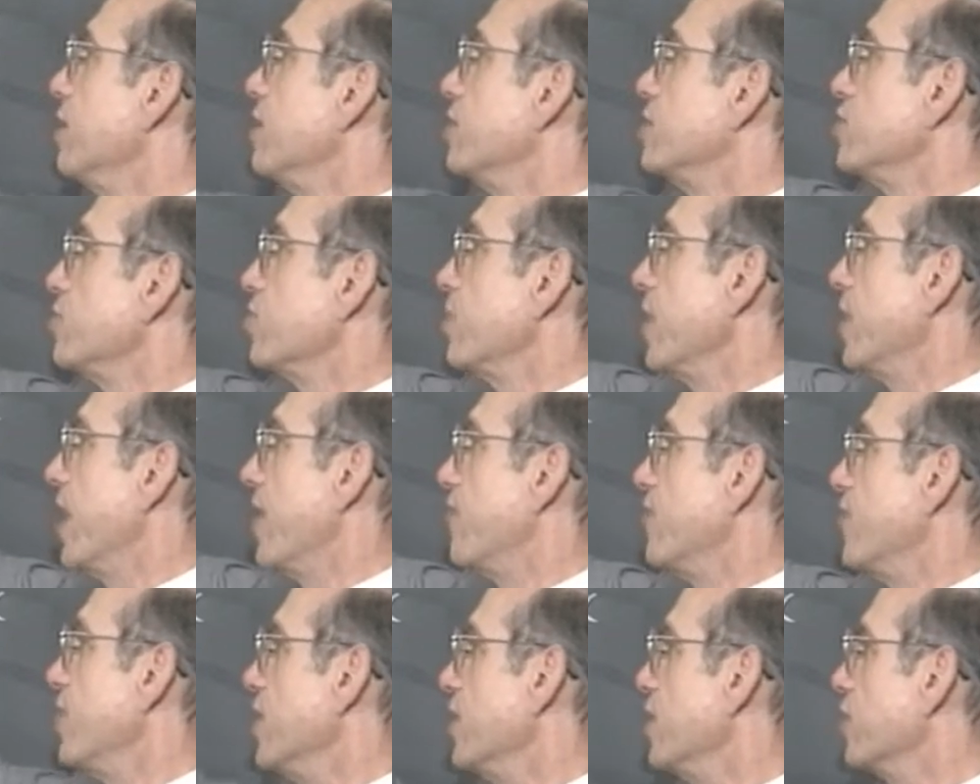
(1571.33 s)
So we
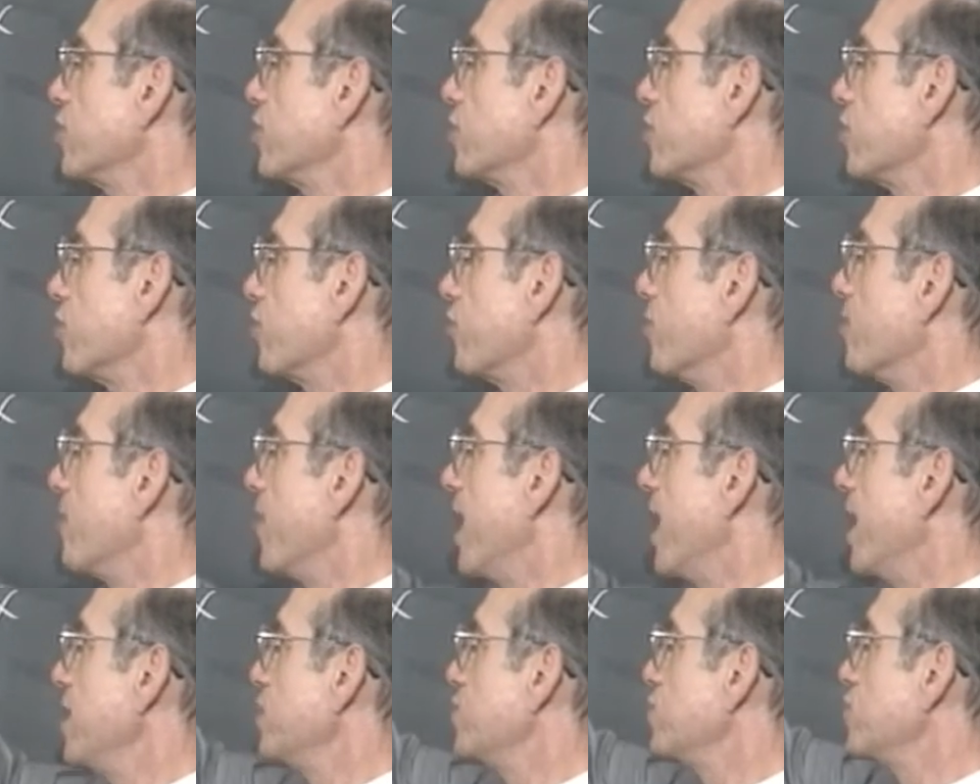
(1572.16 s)
have the integral from
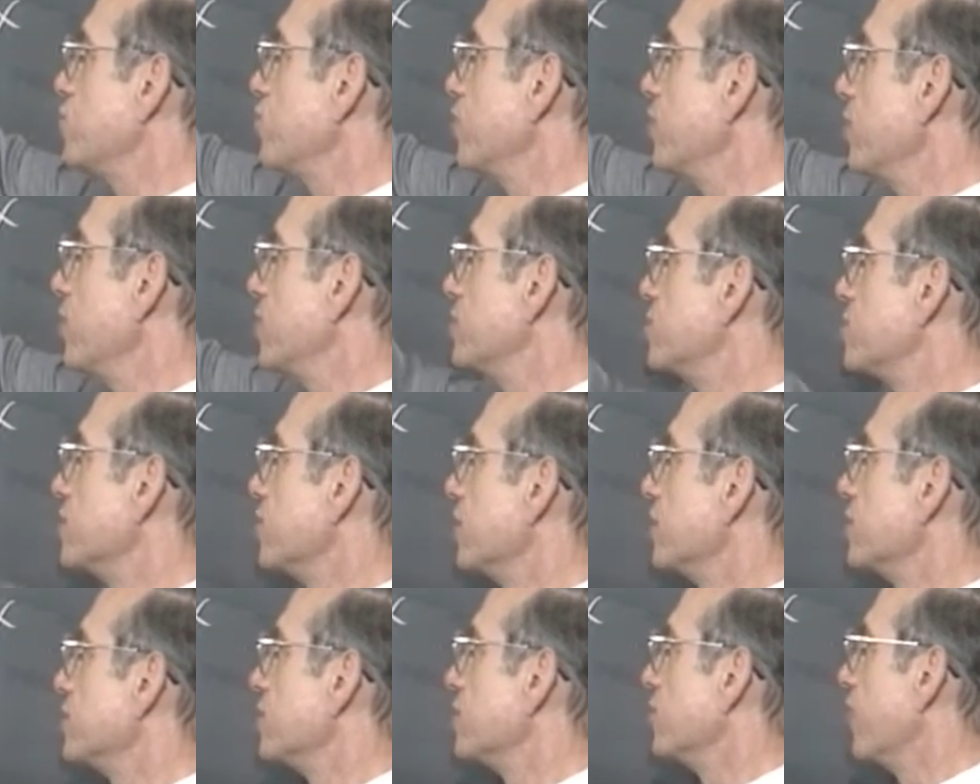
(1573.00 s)
minus 3 to
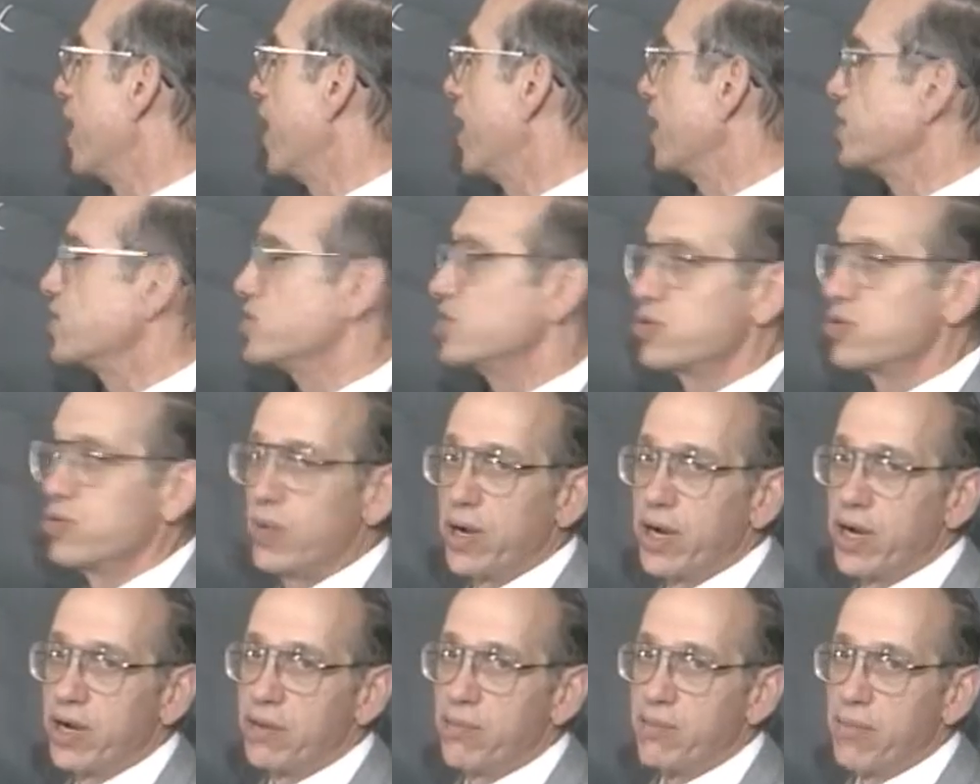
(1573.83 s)
6 of x
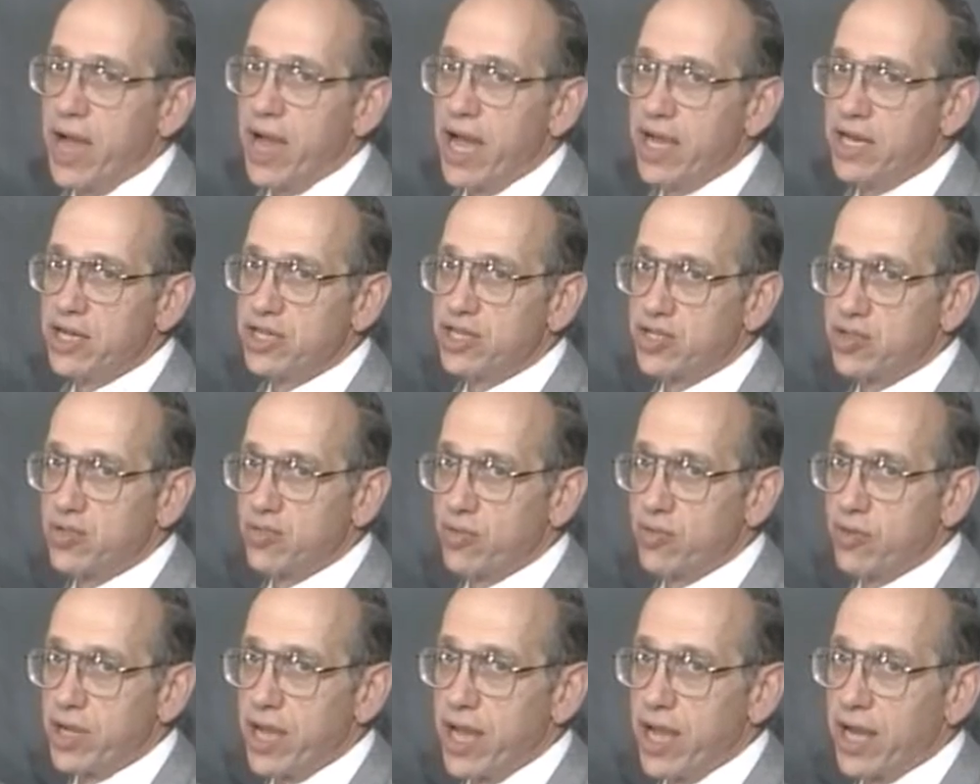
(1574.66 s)
squared minus
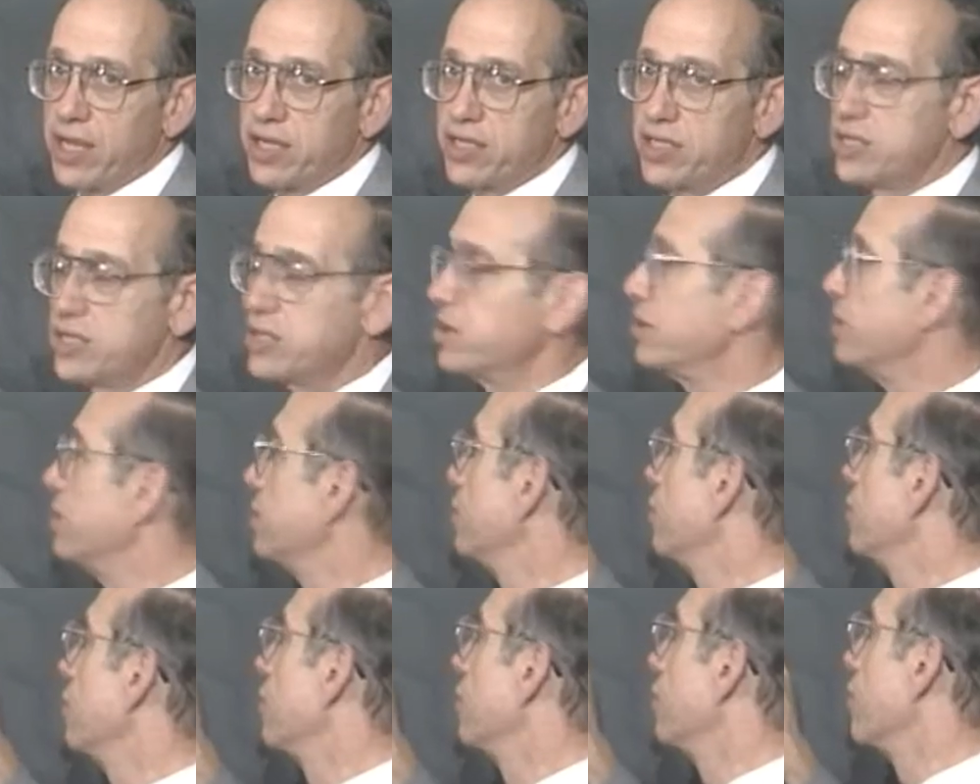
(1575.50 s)
3x,
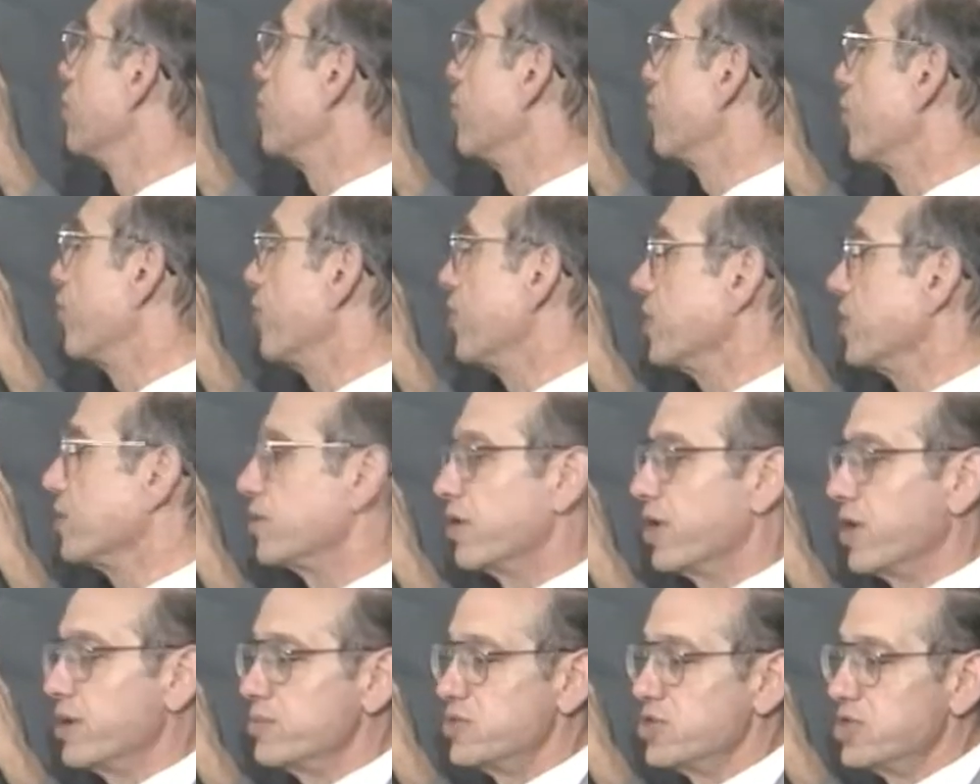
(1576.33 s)
the whole thing
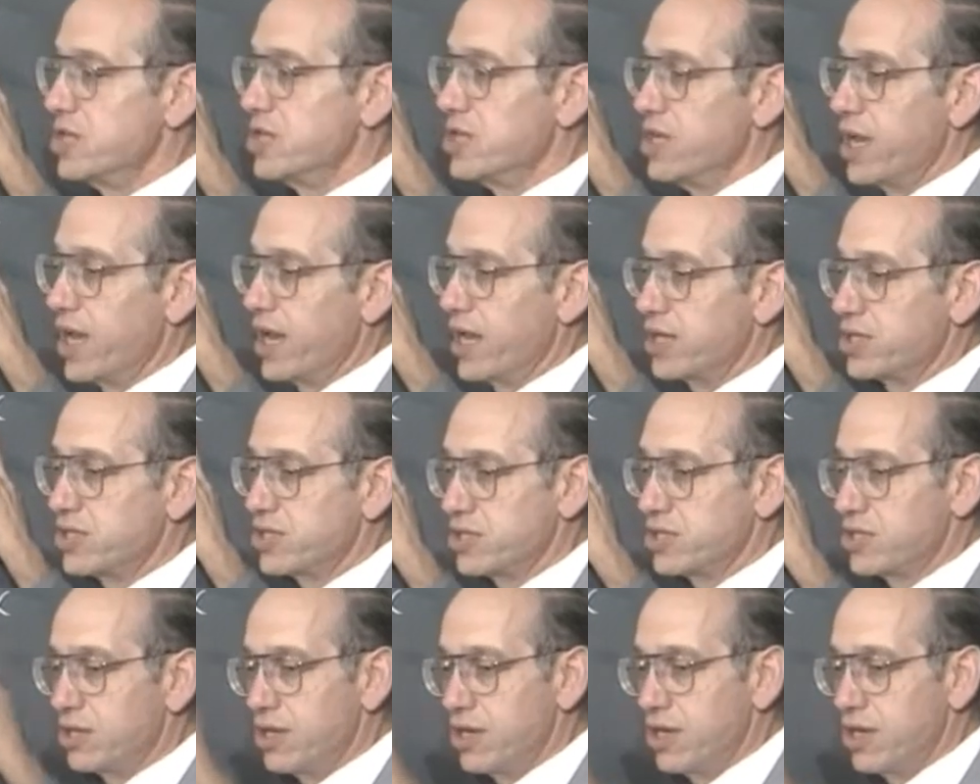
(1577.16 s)
times dx.